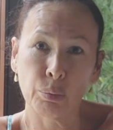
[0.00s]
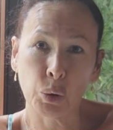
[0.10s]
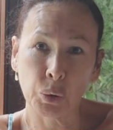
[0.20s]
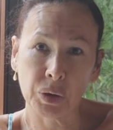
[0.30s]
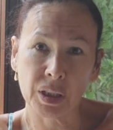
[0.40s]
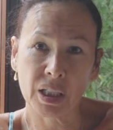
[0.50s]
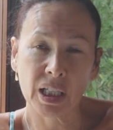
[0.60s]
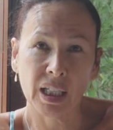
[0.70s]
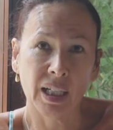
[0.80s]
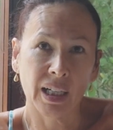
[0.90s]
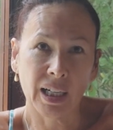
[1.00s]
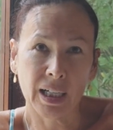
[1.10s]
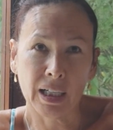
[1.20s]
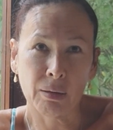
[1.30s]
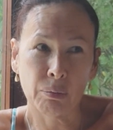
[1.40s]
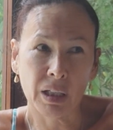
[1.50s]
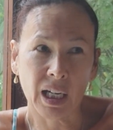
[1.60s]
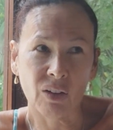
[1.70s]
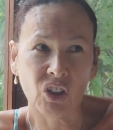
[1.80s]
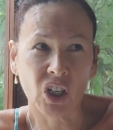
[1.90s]
important. Um,
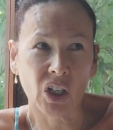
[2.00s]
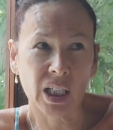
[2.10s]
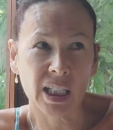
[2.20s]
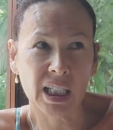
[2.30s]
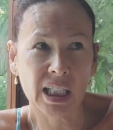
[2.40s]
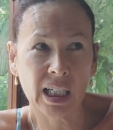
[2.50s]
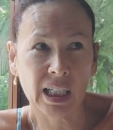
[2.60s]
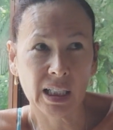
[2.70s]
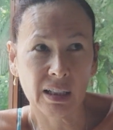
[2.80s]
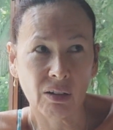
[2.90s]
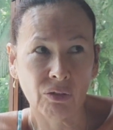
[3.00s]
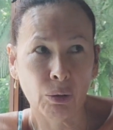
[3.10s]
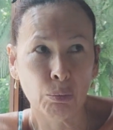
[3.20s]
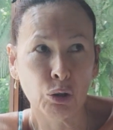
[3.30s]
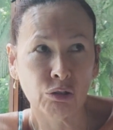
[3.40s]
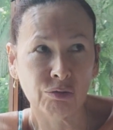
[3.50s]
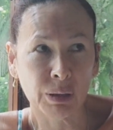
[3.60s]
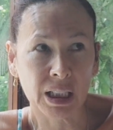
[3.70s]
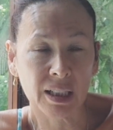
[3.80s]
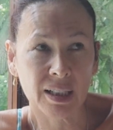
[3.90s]
having an idea of the
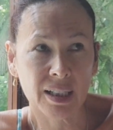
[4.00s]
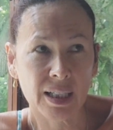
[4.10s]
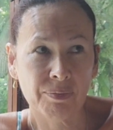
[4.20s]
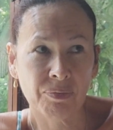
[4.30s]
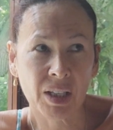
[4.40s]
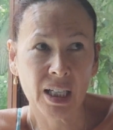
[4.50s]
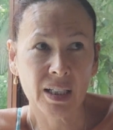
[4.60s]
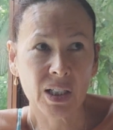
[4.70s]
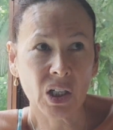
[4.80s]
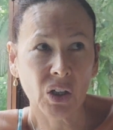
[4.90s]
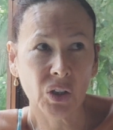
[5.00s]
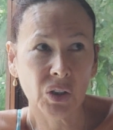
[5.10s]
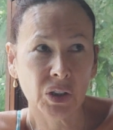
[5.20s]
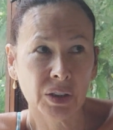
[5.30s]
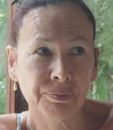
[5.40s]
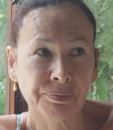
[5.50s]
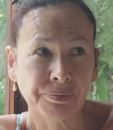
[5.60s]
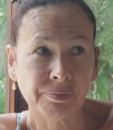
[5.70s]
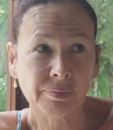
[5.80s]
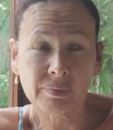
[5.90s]
movements. So
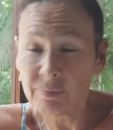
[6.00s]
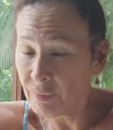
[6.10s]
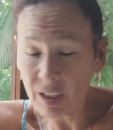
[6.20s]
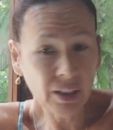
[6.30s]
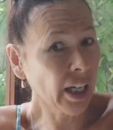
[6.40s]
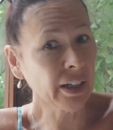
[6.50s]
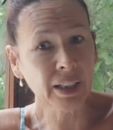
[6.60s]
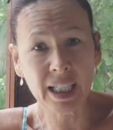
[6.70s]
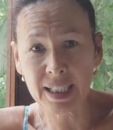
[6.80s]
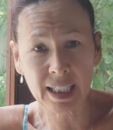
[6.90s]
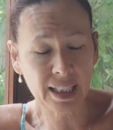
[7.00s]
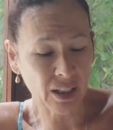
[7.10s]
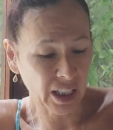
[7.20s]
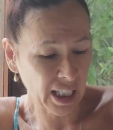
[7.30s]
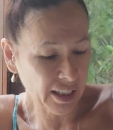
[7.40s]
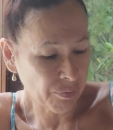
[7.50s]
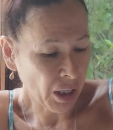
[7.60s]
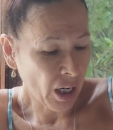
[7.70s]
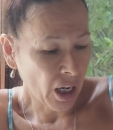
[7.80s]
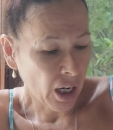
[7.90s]
yeah, that's exciting.
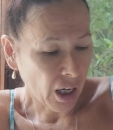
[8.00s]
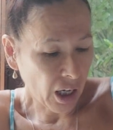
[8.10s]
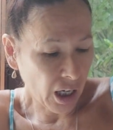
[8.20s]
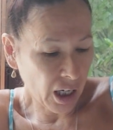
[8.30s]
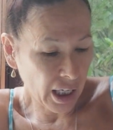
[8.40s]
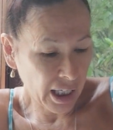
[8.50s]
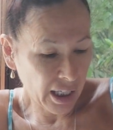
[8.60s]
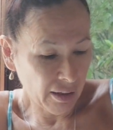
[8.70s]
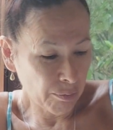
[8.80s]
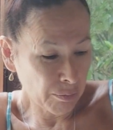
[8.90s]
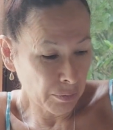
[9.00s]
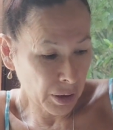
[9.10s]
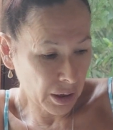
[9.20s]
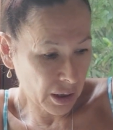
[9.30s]
I'm